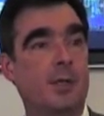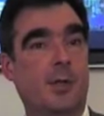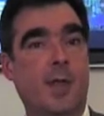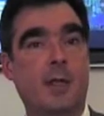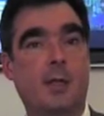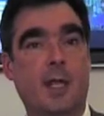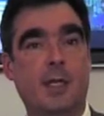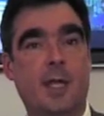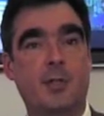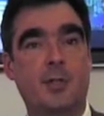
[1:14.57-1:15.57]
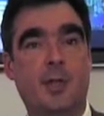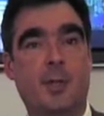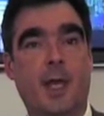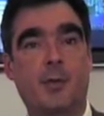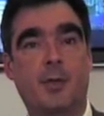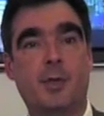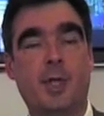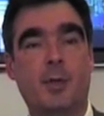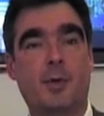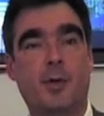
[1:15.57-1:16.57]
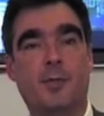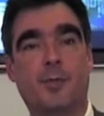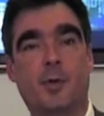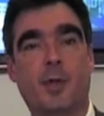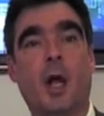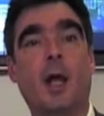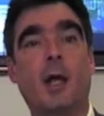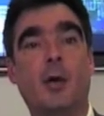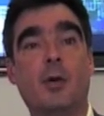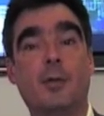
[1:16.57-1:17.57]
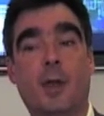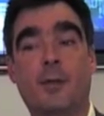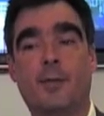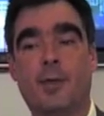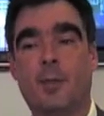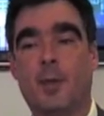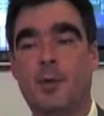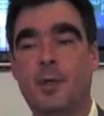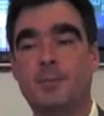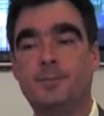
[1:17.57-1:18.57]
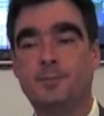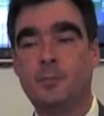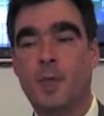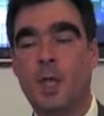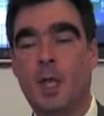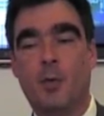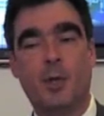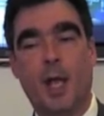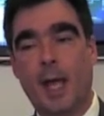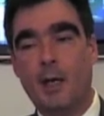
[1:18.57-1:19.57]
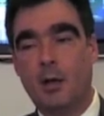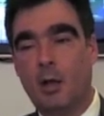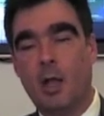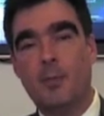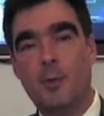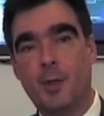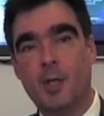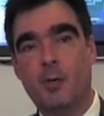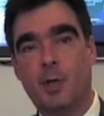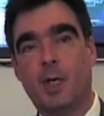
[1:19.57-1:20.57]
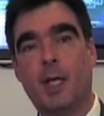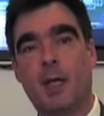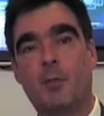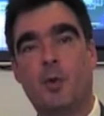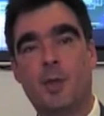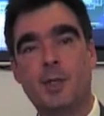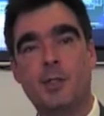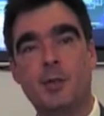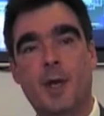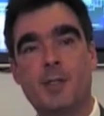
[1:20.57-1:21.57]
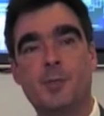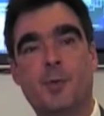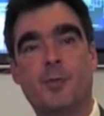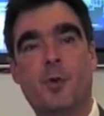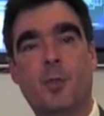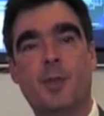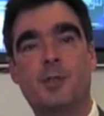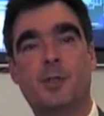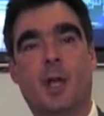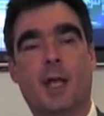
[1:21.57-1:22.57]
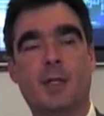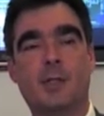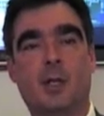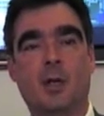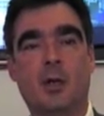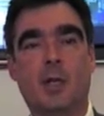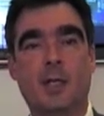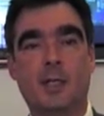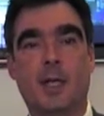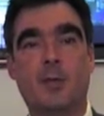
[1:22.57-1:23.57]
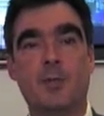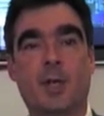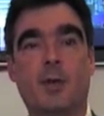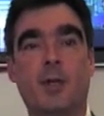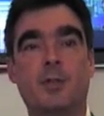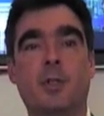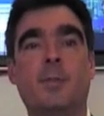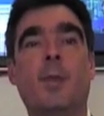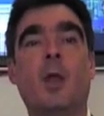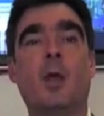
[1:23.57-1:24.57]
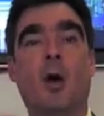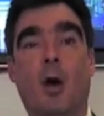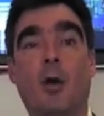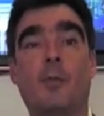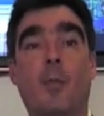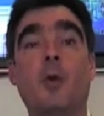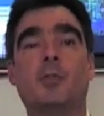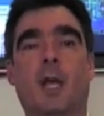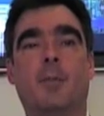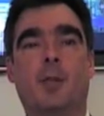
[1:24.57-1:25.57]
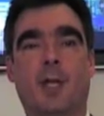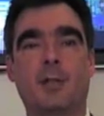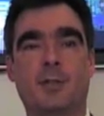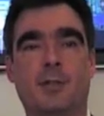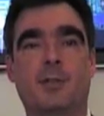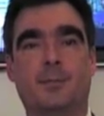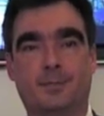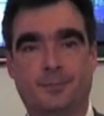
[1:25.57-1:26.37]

So that gets you the bandwidth you need both for the I/O and for the memory. When you add it all up, we think we're going to get more than 2x performance against the current Itanium generation on most applications.